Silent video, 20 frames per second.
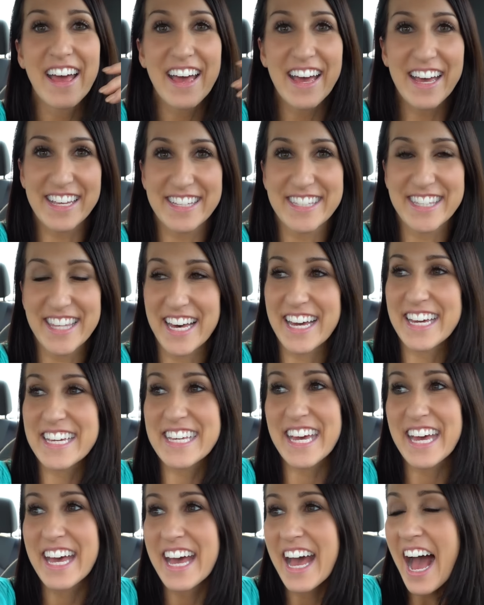It's
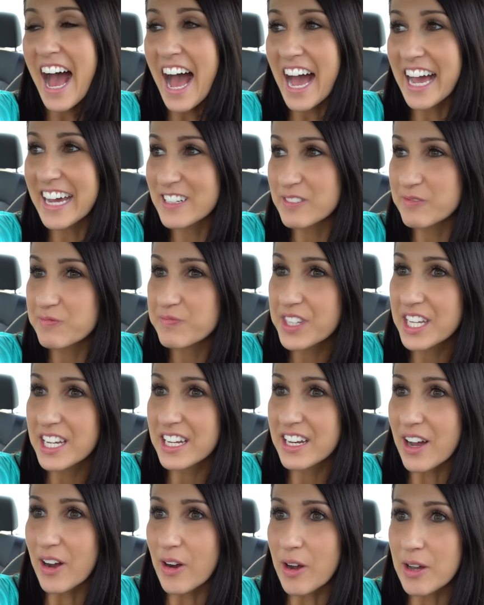like I
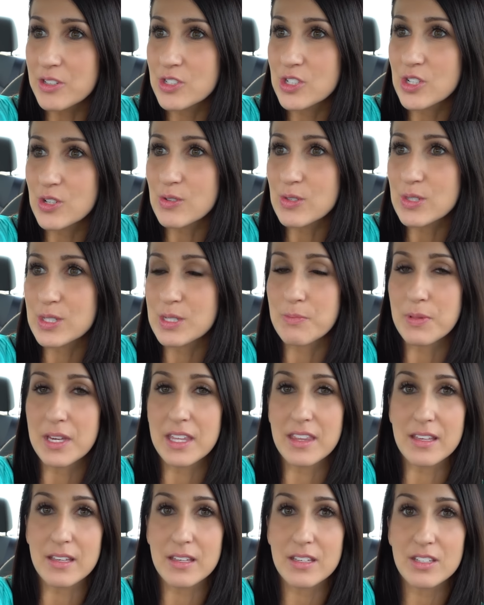choose to
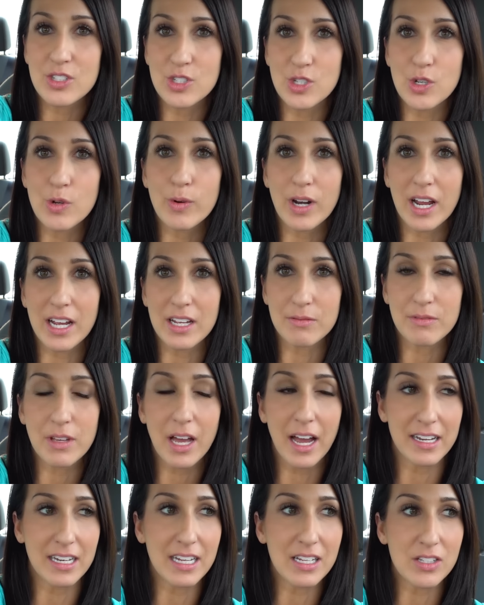be do what
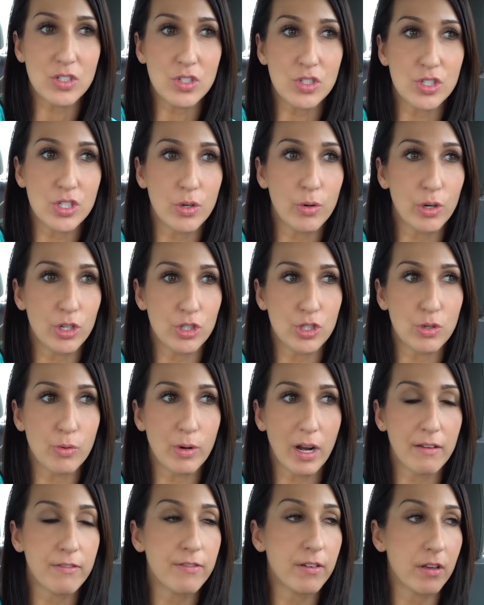I need to do, or do
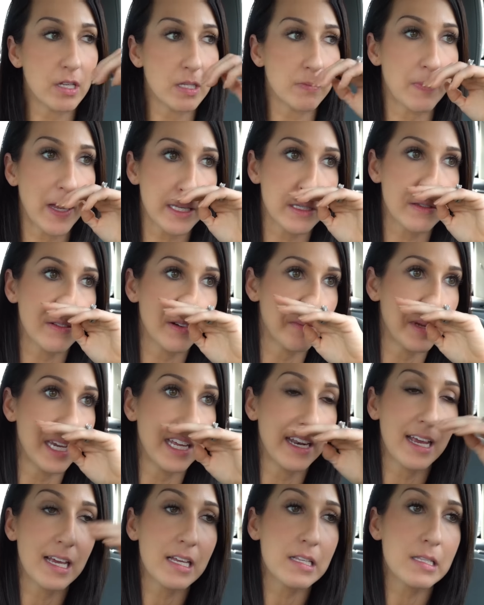what I feel best for me,
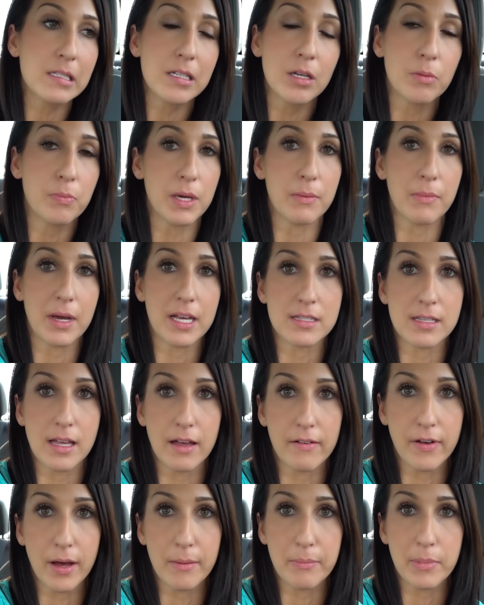and I can still beat
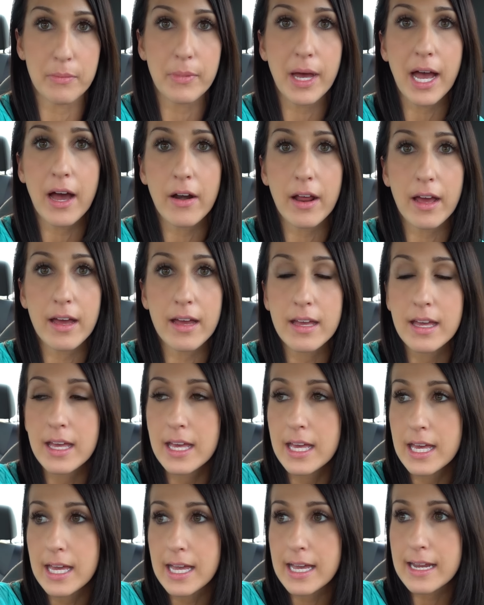myself up about it.
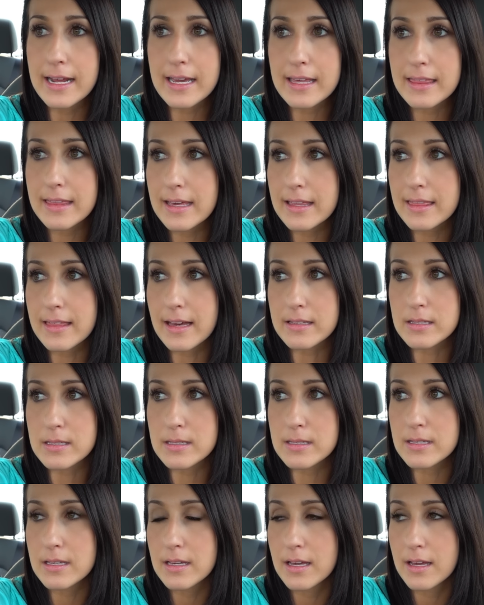And I think
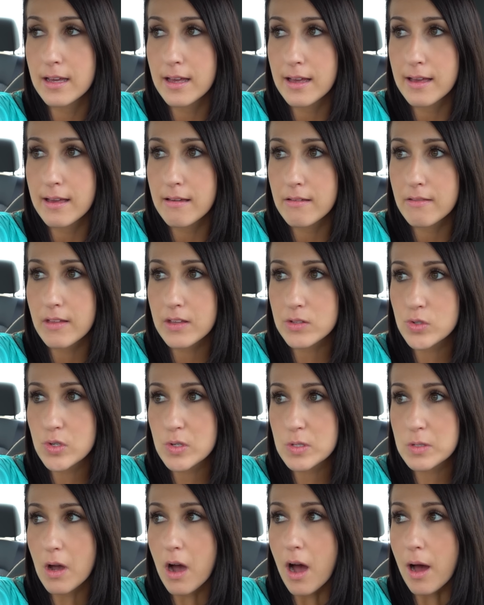that's
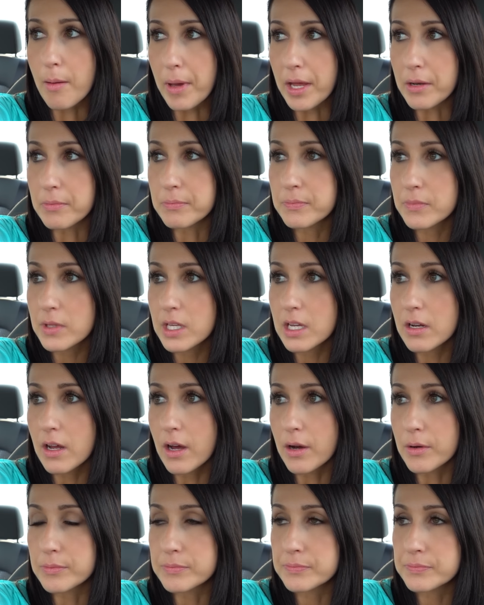just common, you
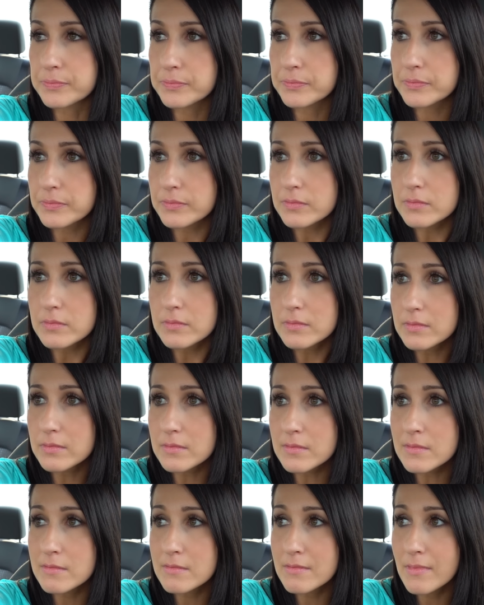know.
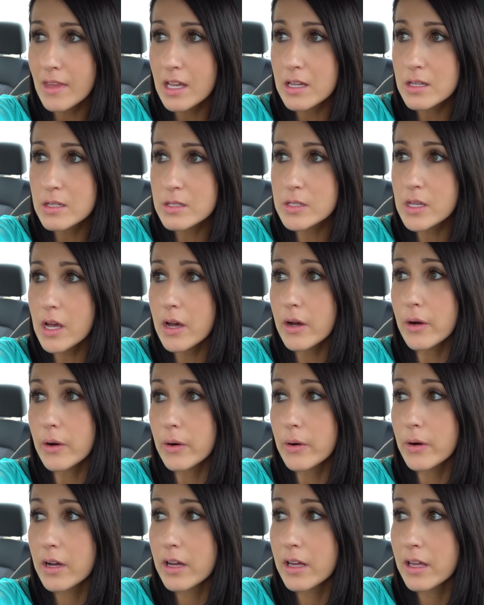
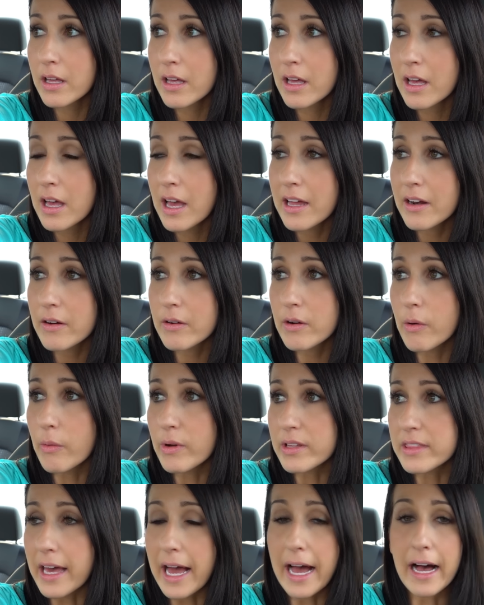So I don't know
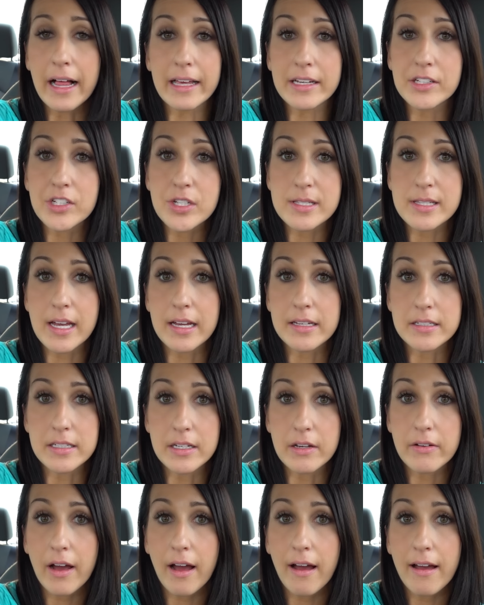what the hell I just said
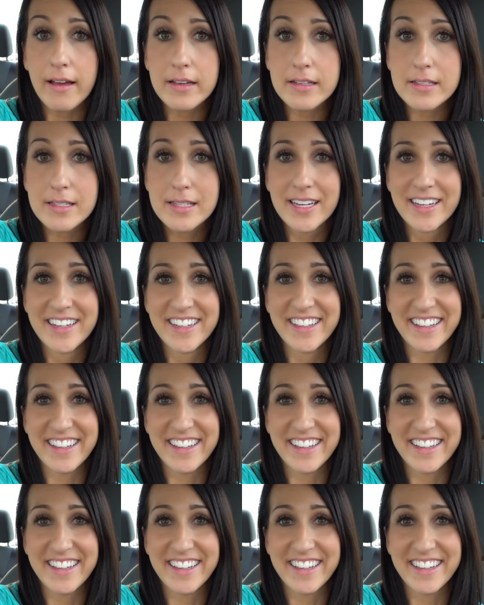to you guys.